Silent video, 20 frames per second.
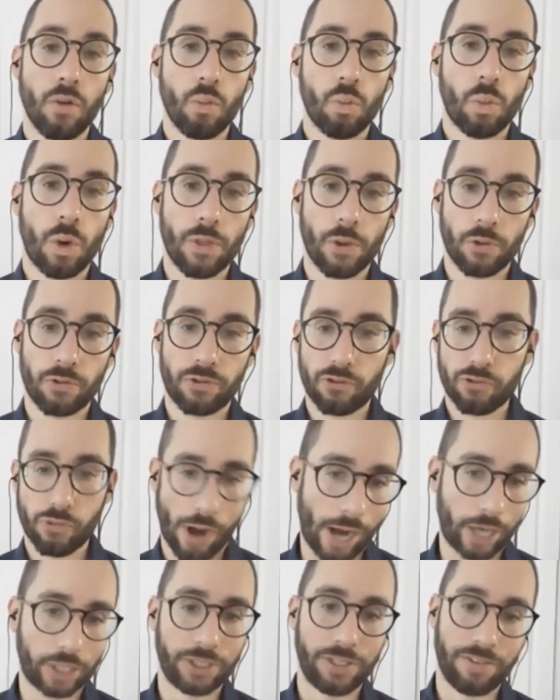when there's
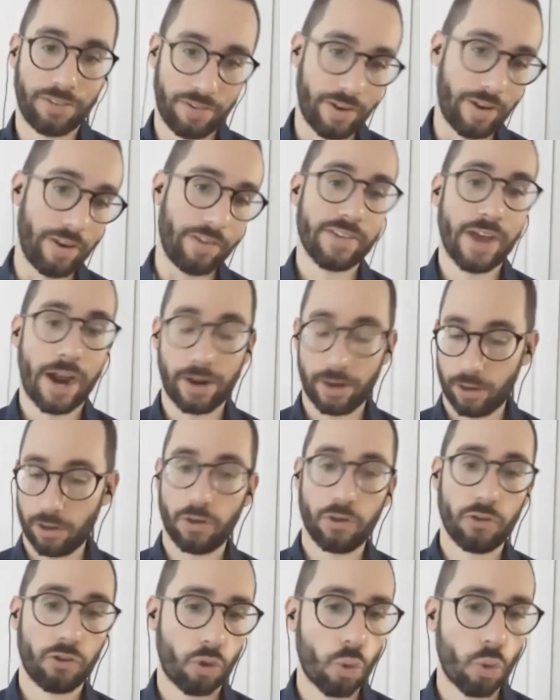distractions and it's not a